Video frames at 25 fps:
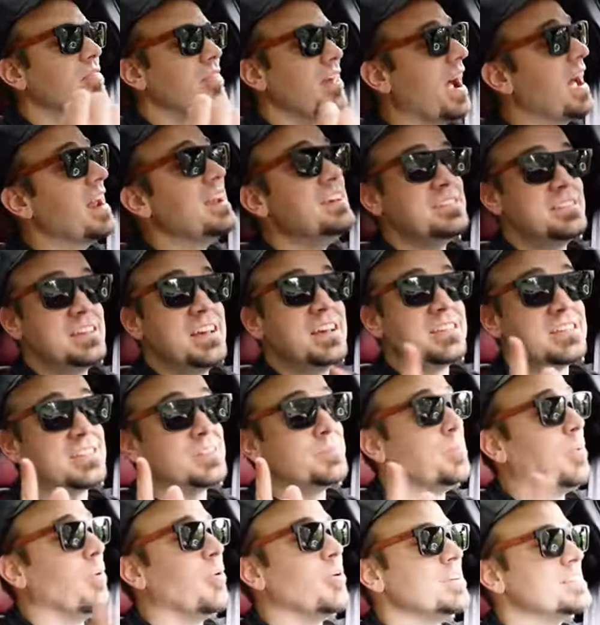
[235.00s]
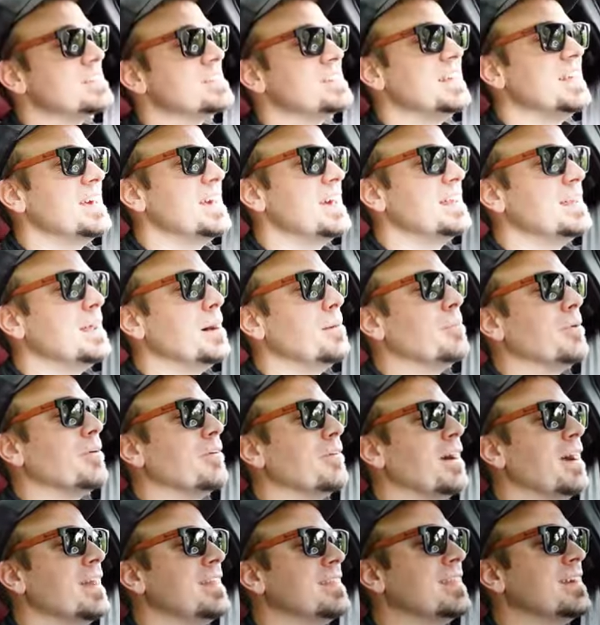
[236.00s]
that is a sports sedan number
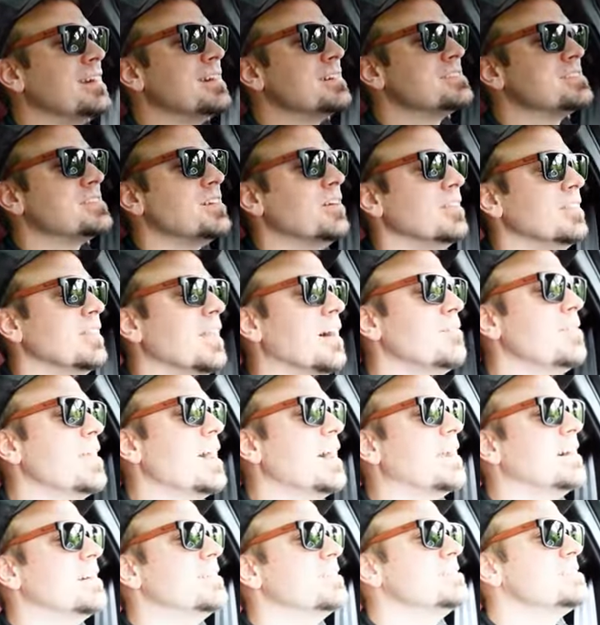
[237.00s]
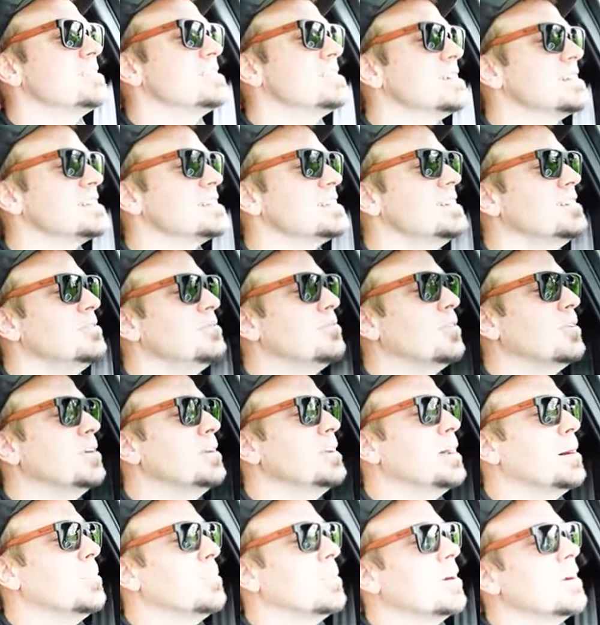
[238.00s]
right there. So love that one hundred sixteen foot
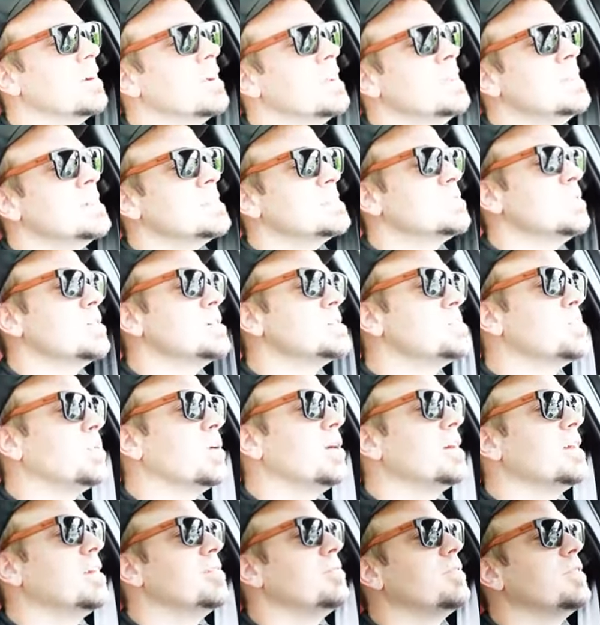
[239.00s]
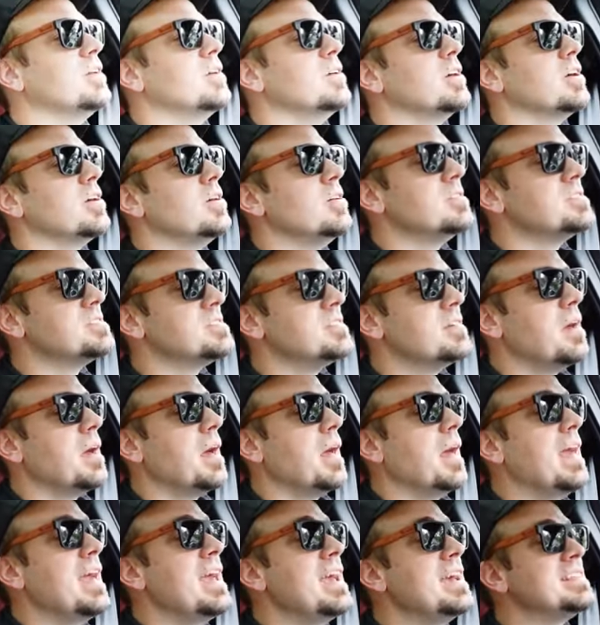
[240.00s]
number. As far as braking feel goes,
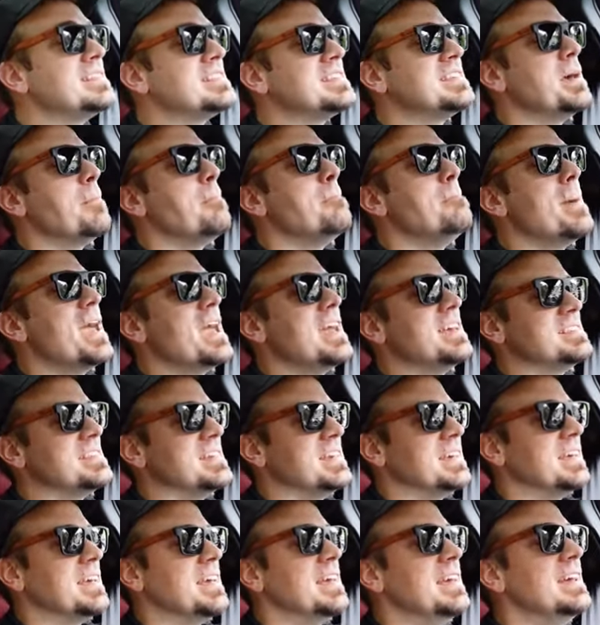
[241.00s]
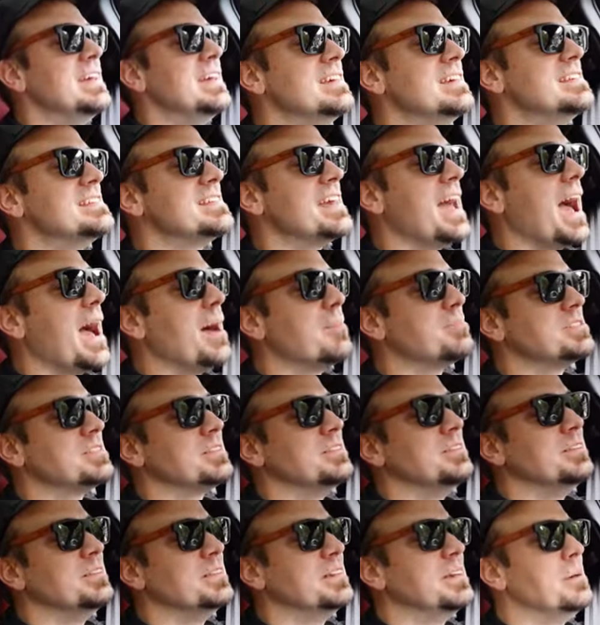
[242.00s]
it's amazing. is
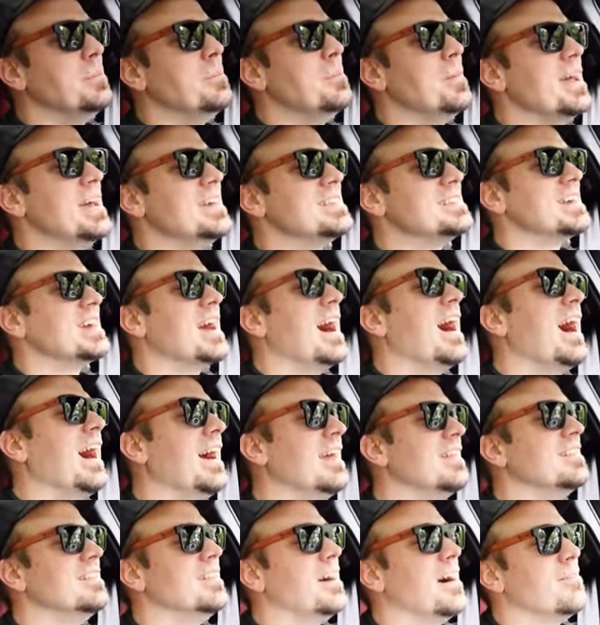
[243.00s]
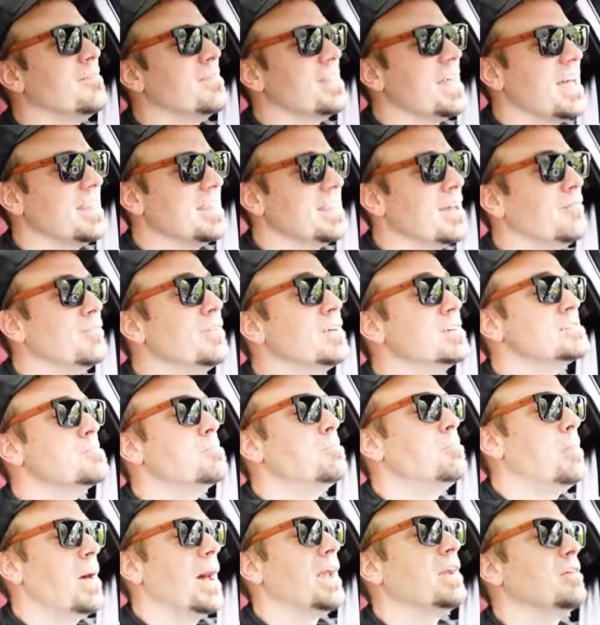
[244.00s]
absolutely amazing. I love that. That feels
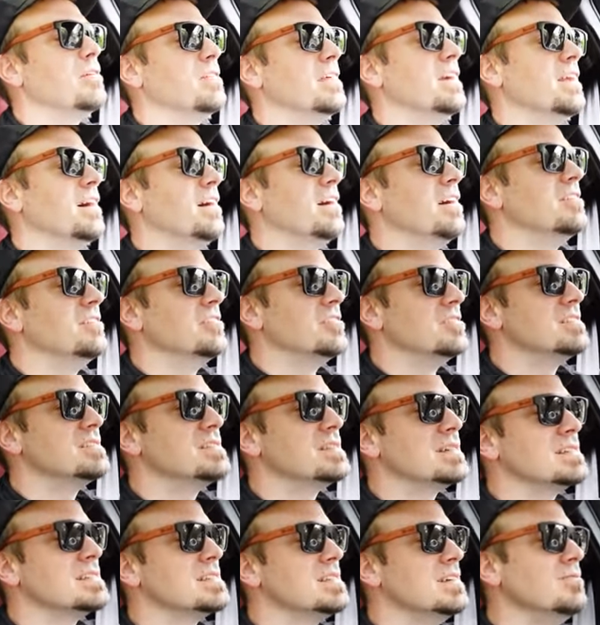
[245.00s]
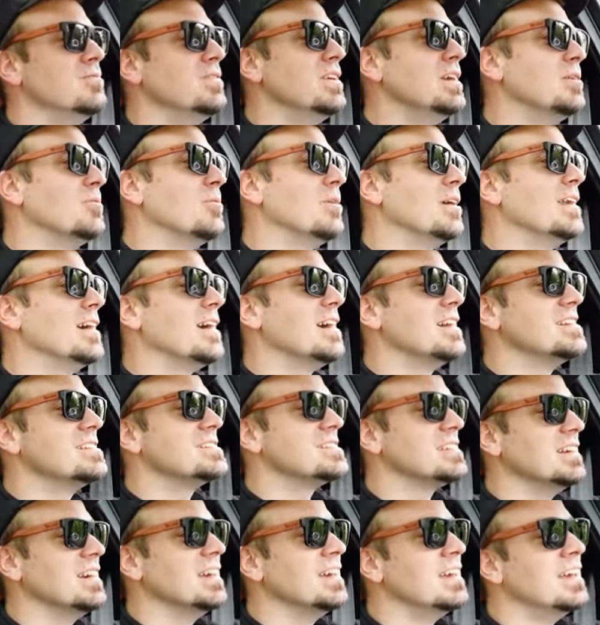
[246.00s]
better than one hundred sixty feet, quite
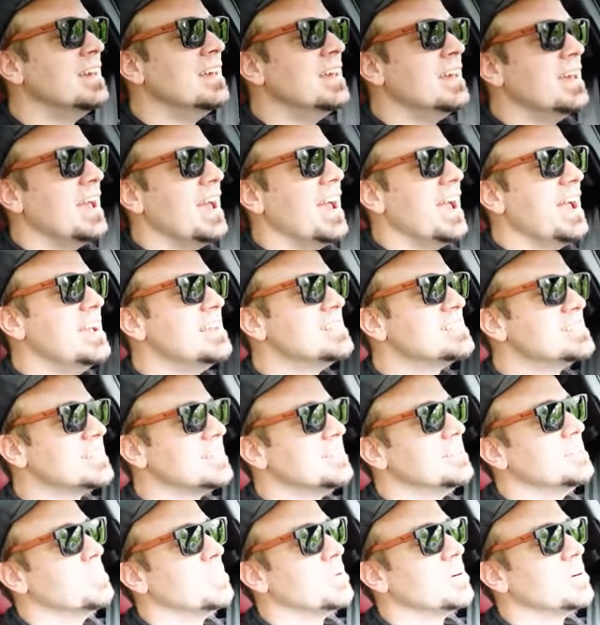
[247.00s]
honestly. Instantly